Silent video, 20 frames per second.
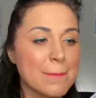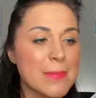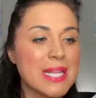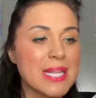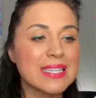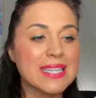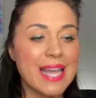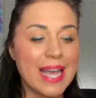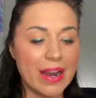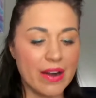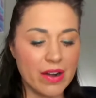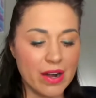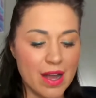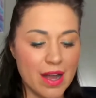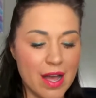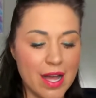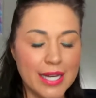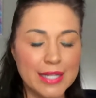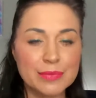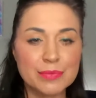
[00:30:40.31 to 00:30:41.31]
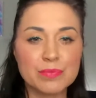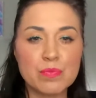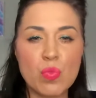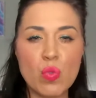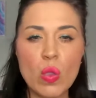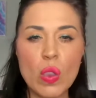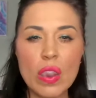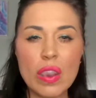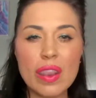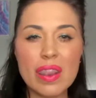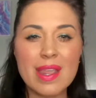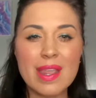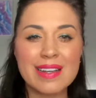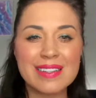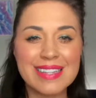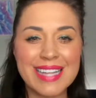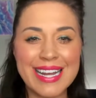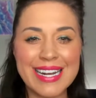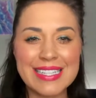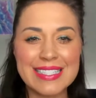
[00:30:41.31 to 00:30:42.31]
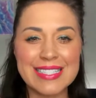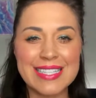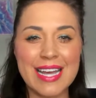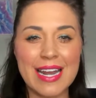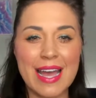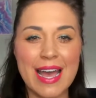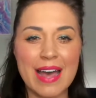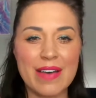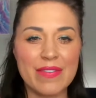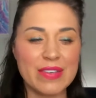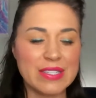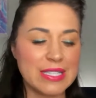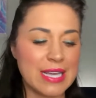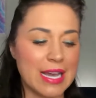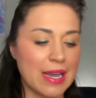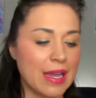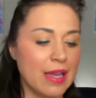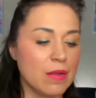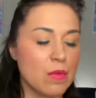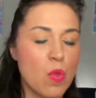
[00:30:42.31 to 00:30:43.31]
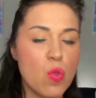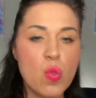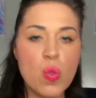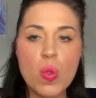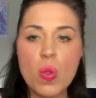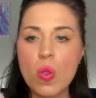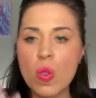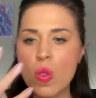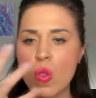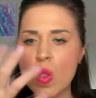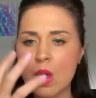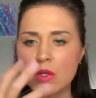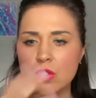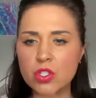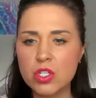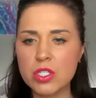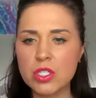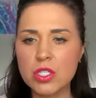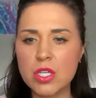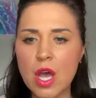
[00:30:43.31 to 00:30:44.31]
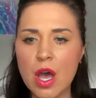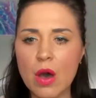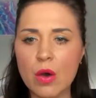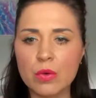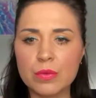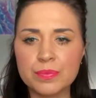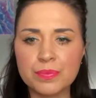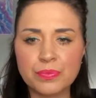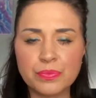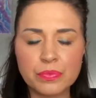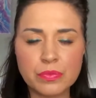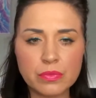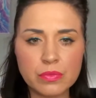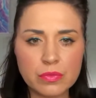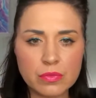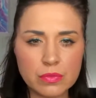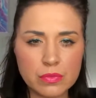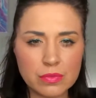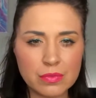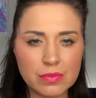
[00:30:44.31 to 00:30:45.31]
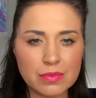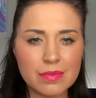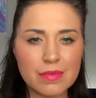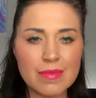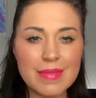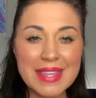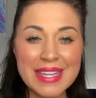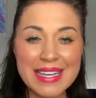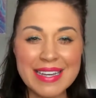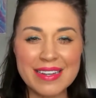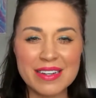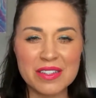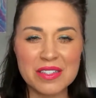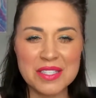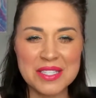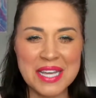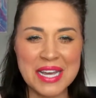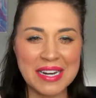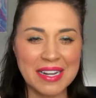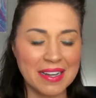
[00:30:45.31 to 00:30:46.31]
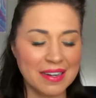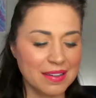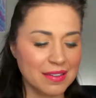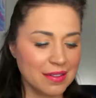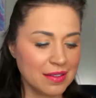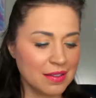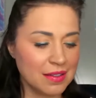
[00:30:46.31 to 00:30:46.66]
Layer it on, let it set a half a second, just so it'll set in.